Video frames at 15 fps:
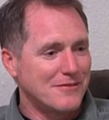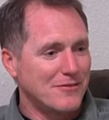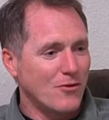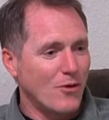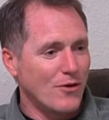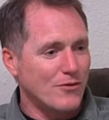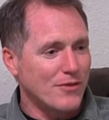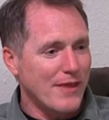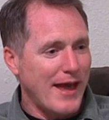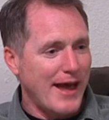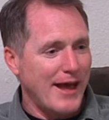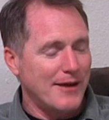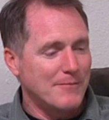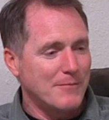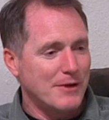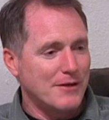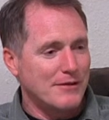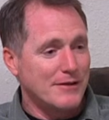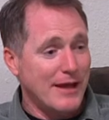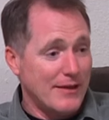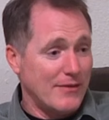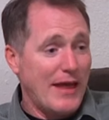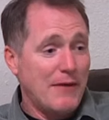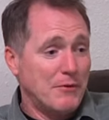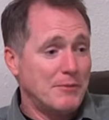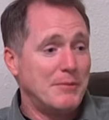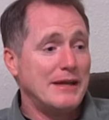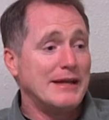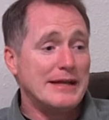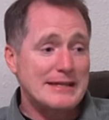quote that, but yeah, that would
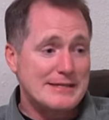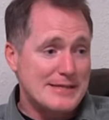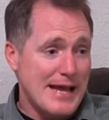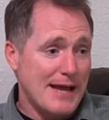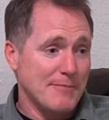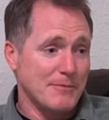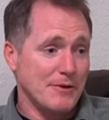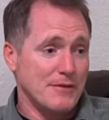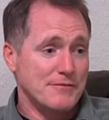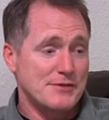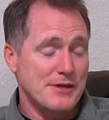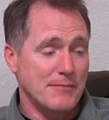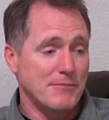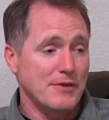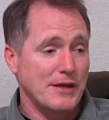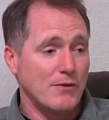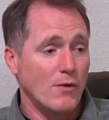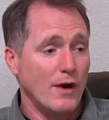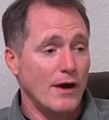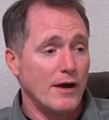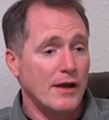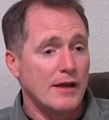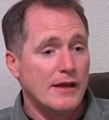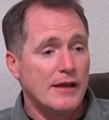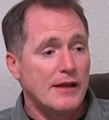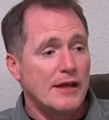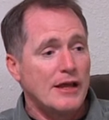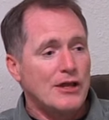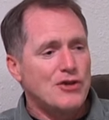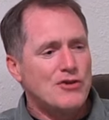be an example of something where
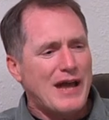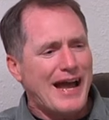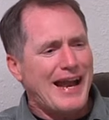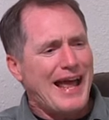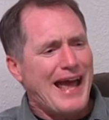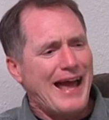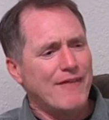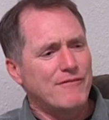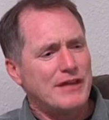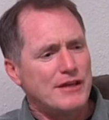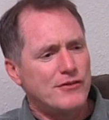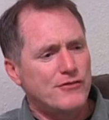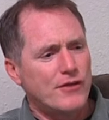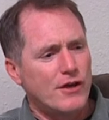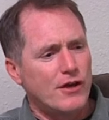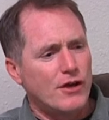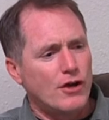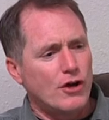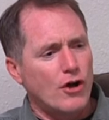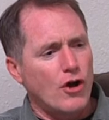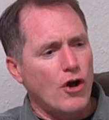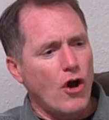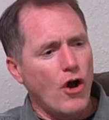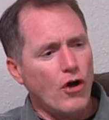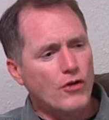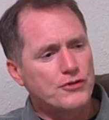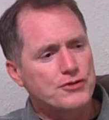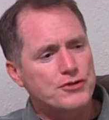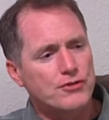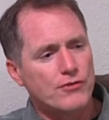you kind of have these
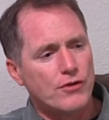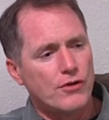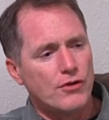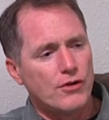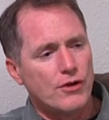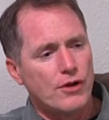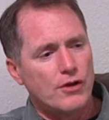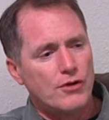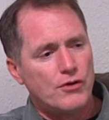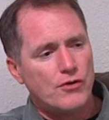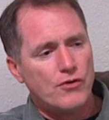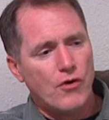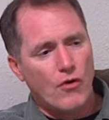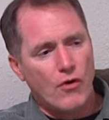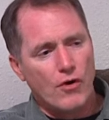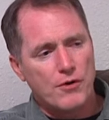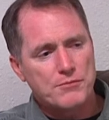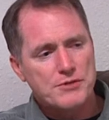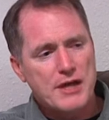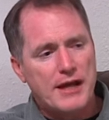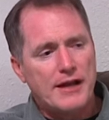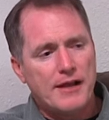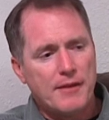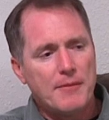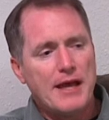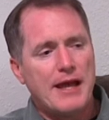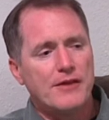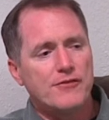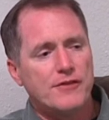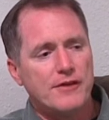cultural norms. Now, let me
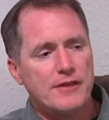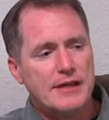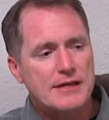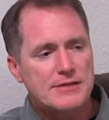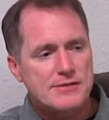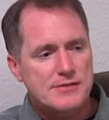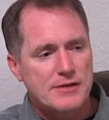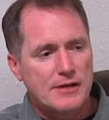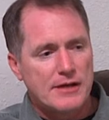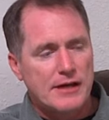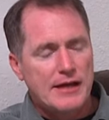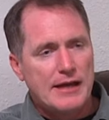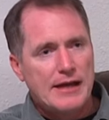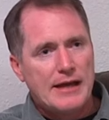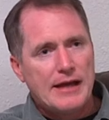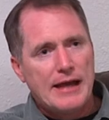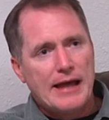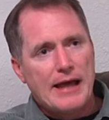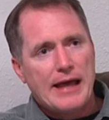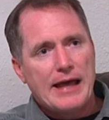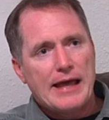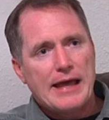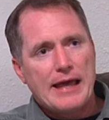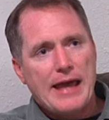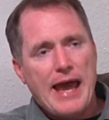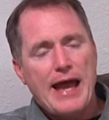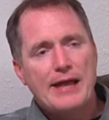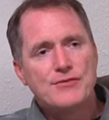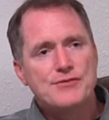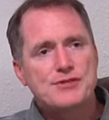ask you this
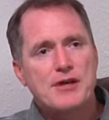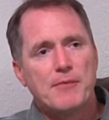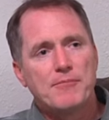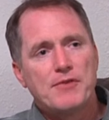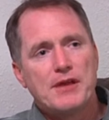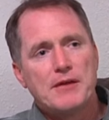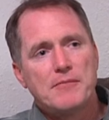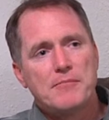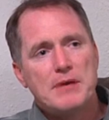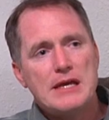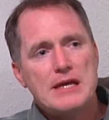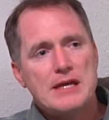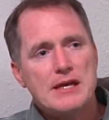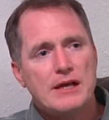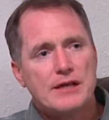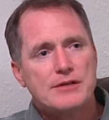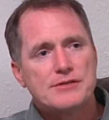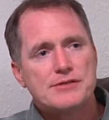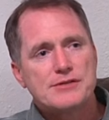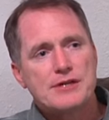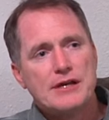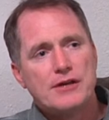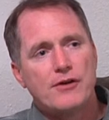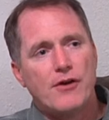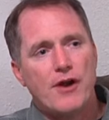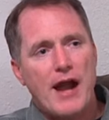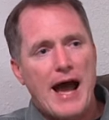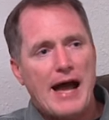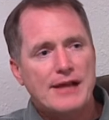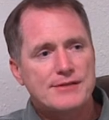can something be sin or
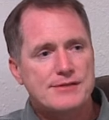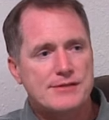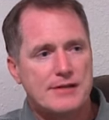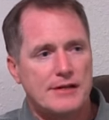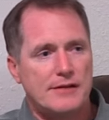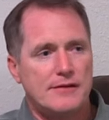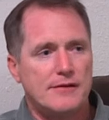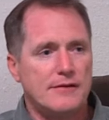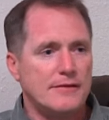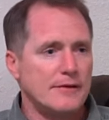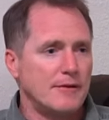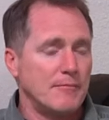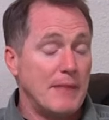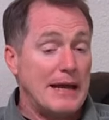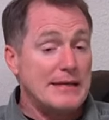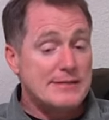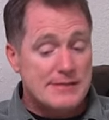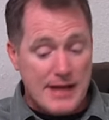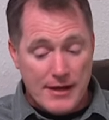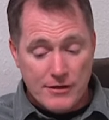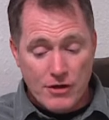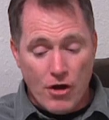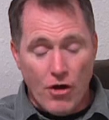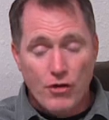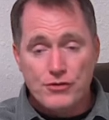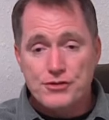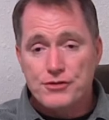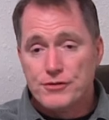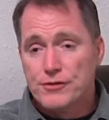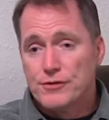not sin based on
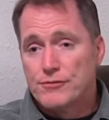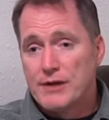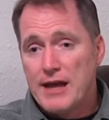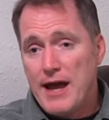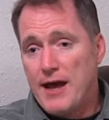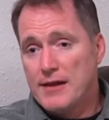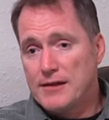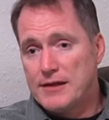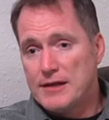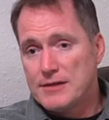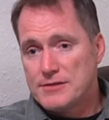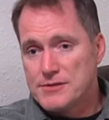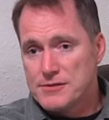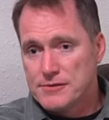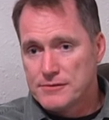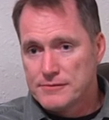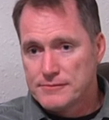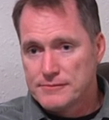cultural realities?